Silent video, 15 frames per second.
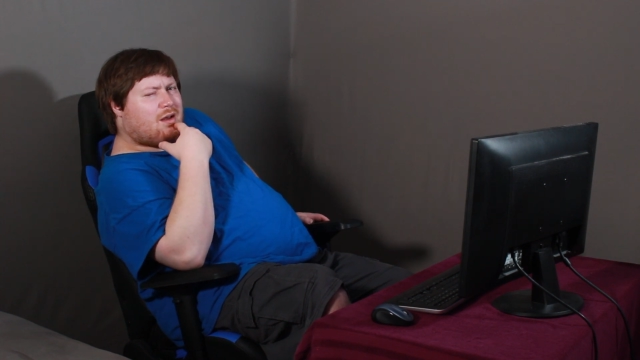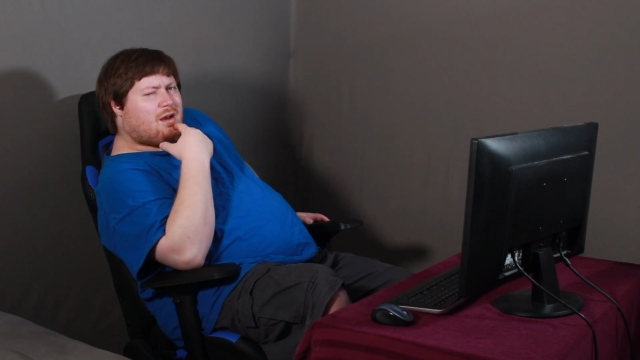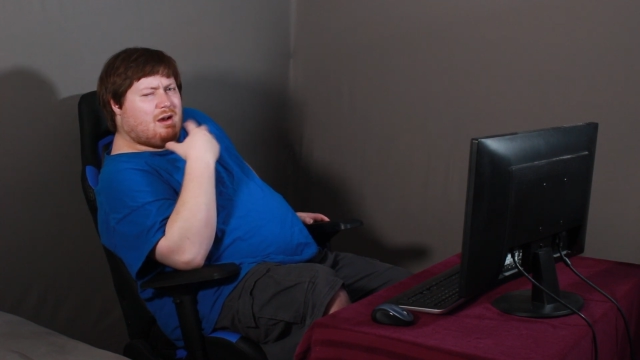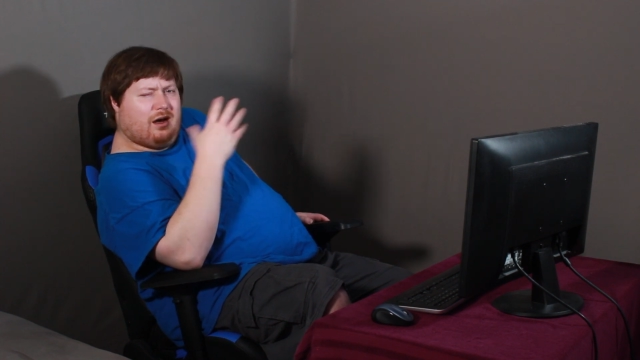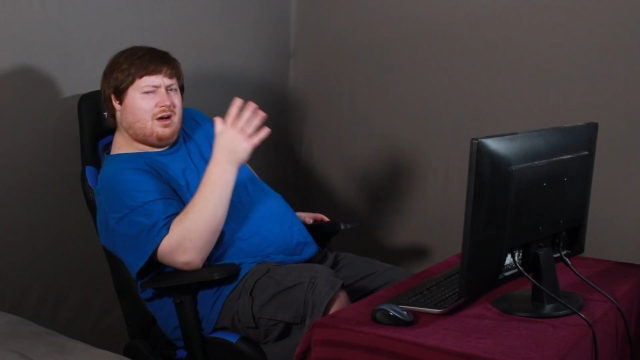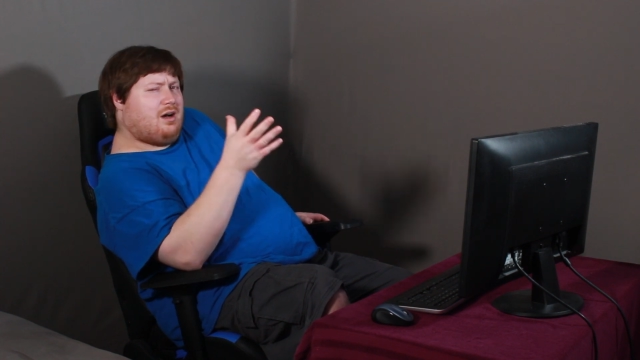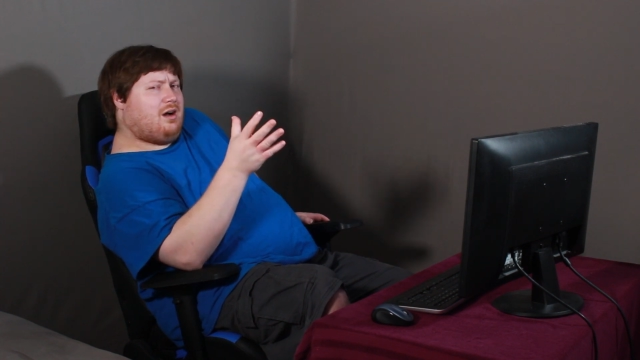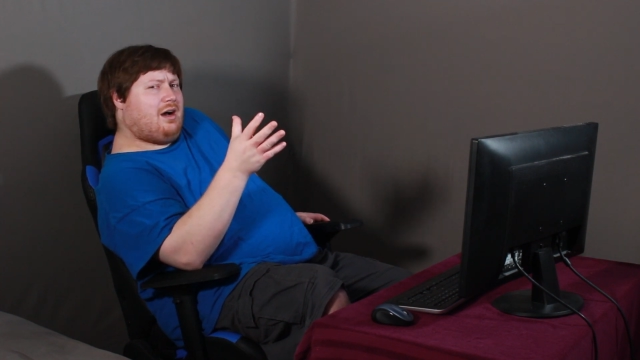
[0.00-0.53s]

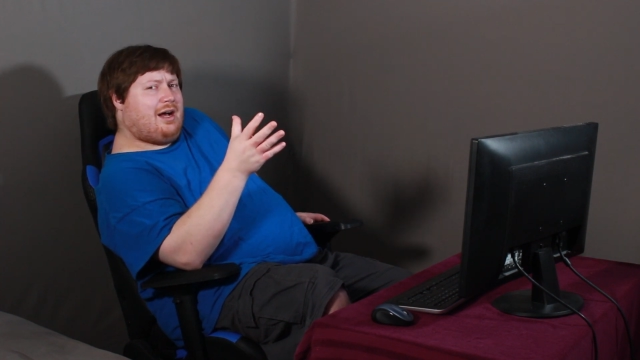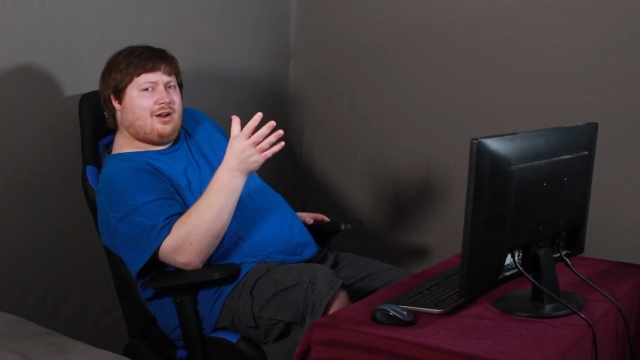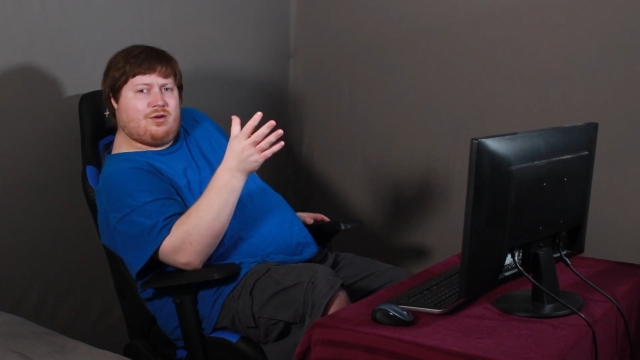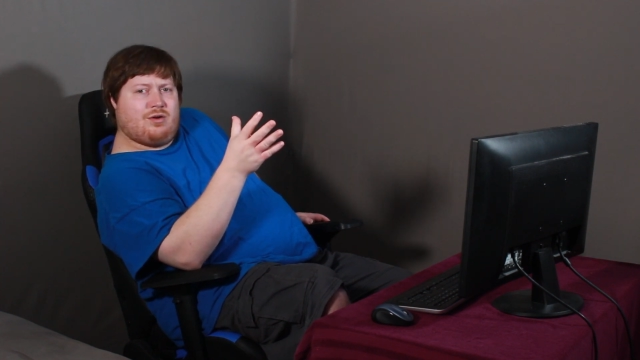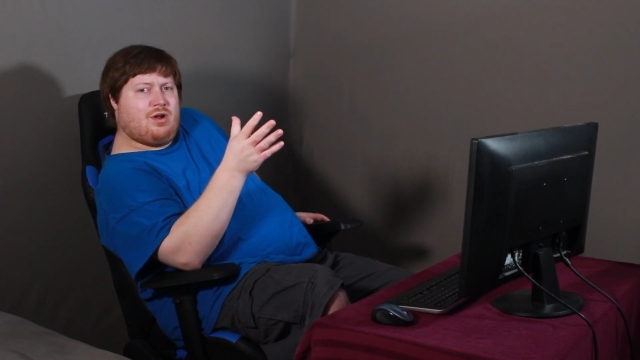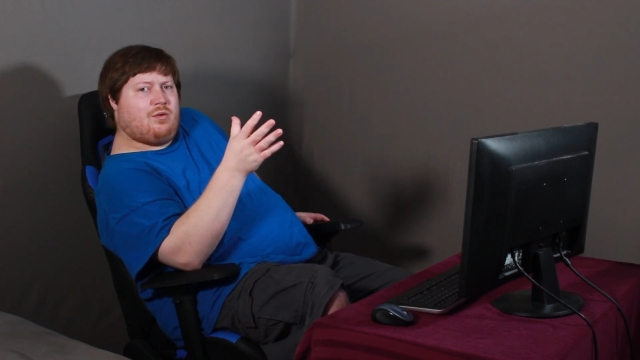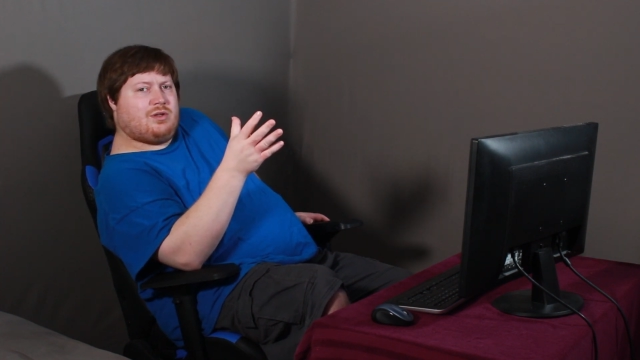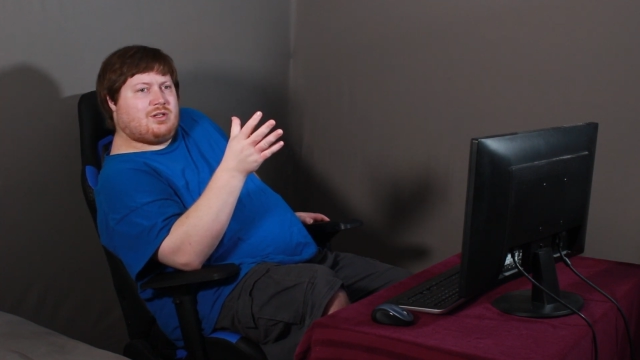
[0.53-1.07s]
huh, I
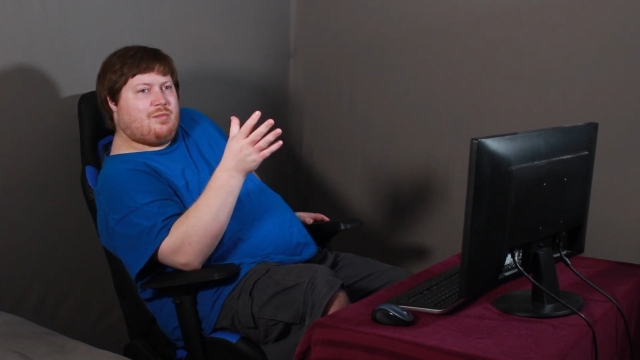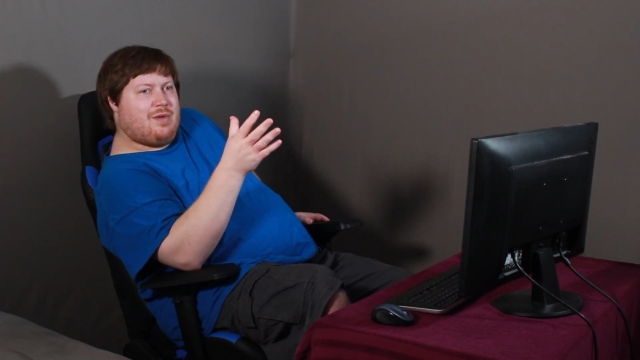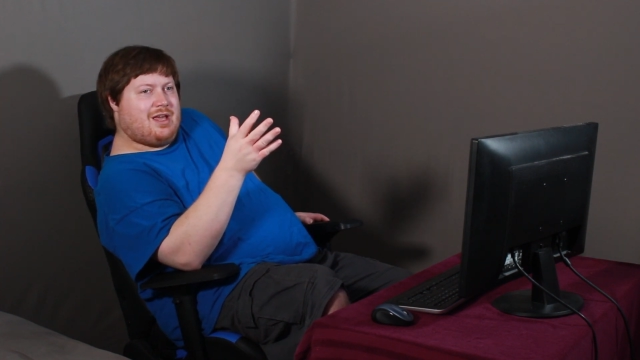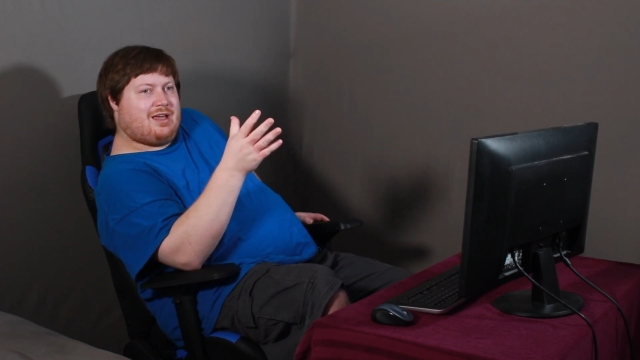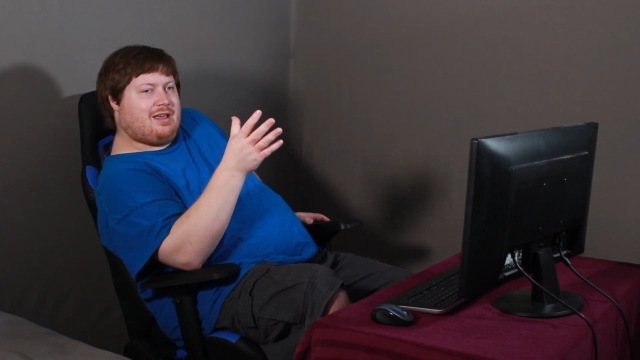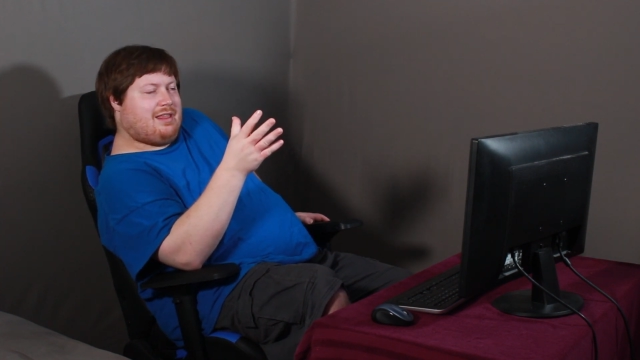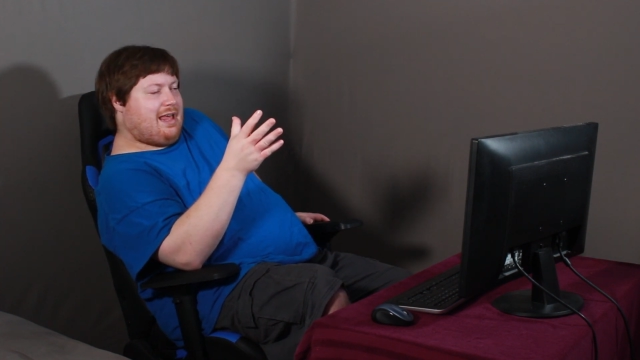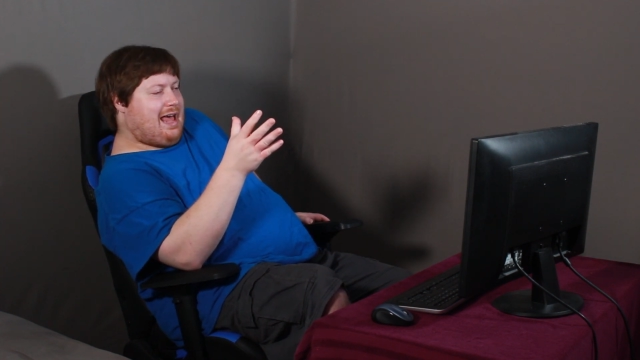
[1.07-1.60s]
don't know what to
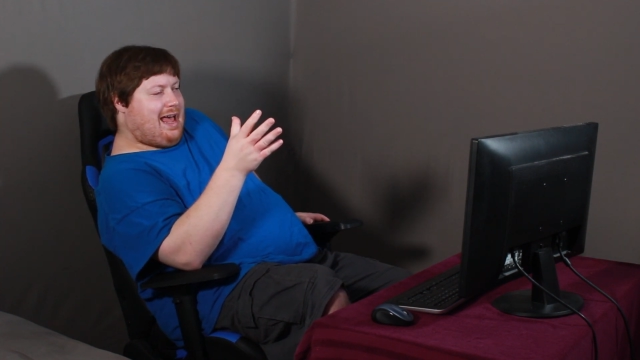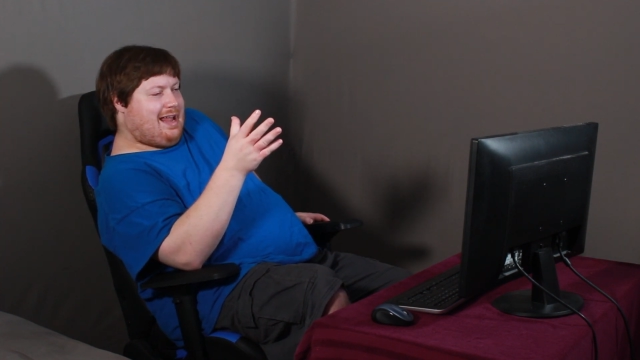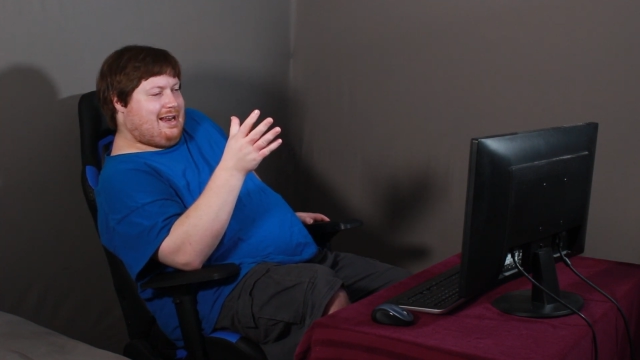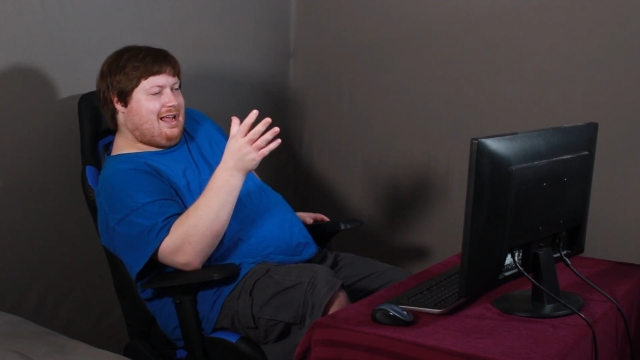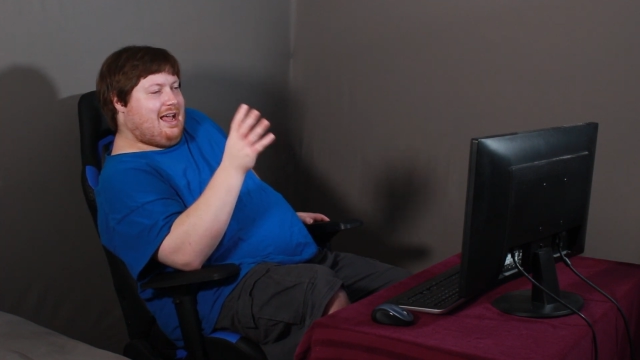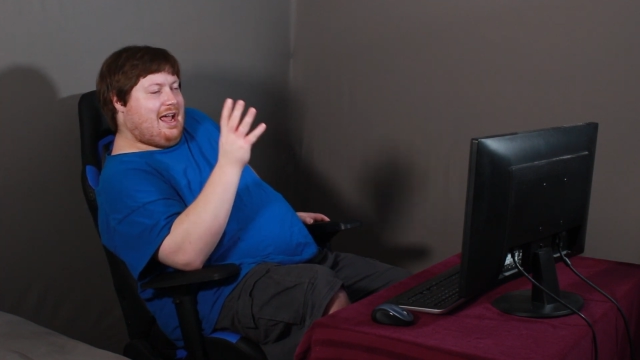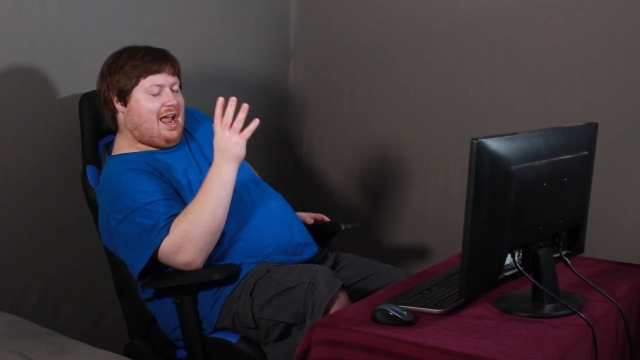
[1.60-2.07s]
make of that.